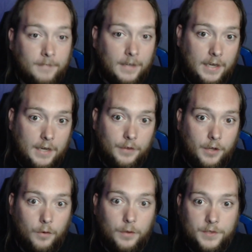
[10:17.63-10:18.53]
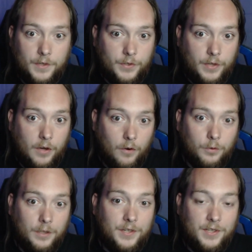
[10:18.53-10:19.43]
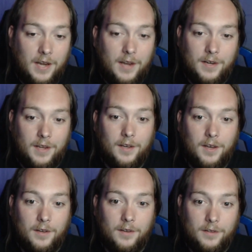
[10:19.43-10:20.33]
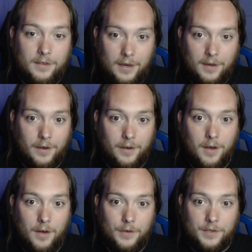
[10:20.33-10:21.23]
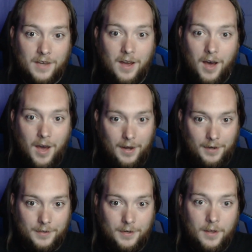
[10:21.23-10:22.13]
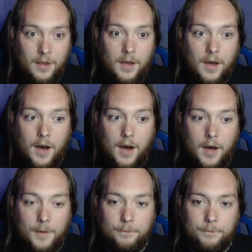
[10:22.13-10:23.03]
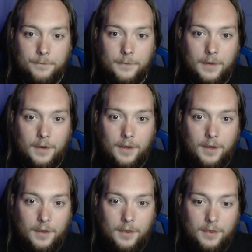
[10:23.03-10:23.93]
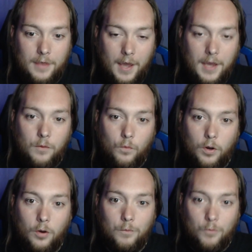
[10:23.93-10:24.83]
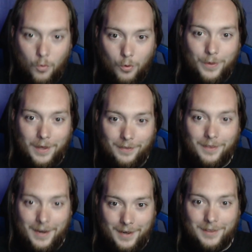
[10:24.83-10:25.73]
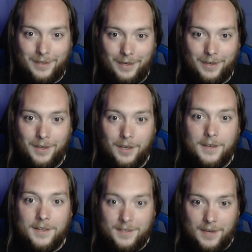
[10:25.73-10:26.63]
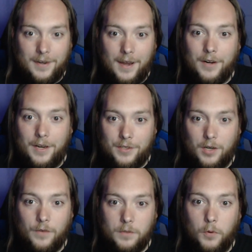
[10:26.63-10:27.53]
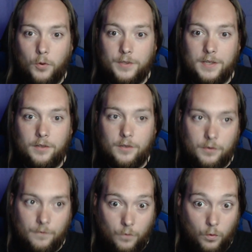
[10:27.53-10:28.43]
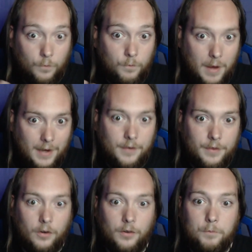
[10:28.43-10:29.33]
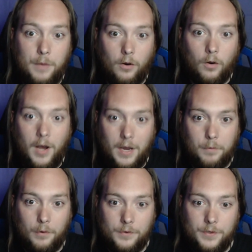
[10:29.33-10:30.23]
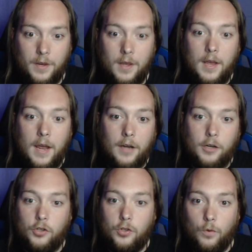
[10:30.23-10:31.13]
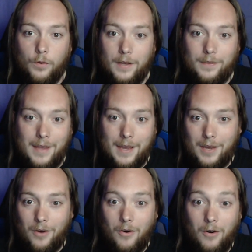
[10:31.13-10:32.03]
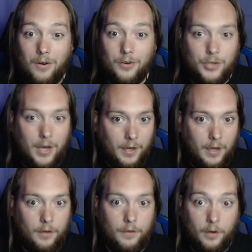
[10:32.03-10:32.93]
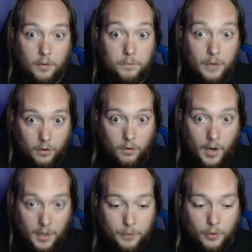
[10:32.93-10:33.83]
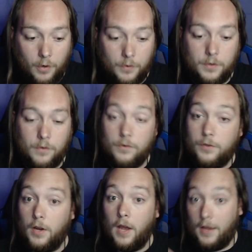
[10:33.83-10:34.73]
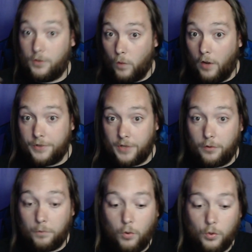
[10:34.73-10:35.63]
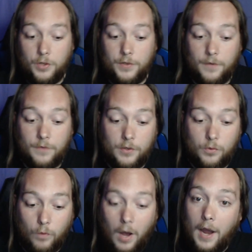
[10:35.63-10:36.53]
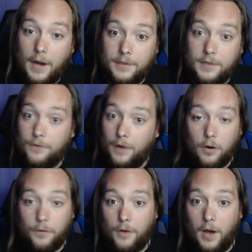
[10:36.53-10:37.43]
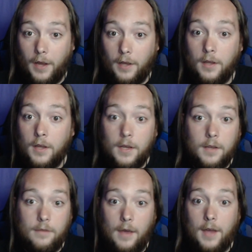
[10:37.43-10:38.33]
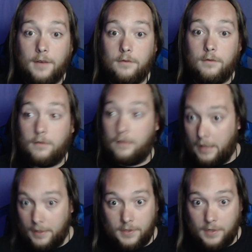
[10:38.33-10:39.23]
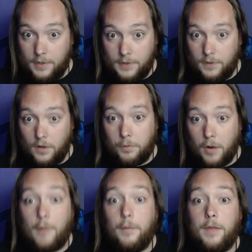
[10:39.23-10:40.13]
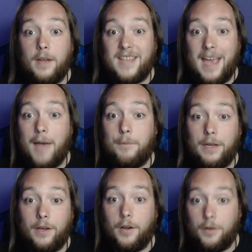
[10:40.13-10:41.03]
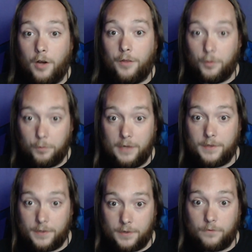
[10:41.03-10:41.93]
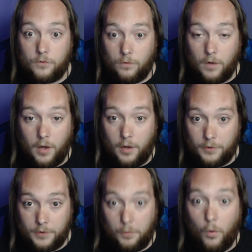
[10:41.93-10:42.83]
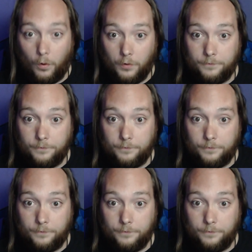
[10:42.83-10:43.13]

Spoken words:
even though this is the only standing Giga of its kind, they will more than likely send out a service bulletin for many of their bigger hypers and ensure that they are checking their bigger hyper coasters as well as other portions of this ride to verify that this isn't a problem that's happening on other pieces of support.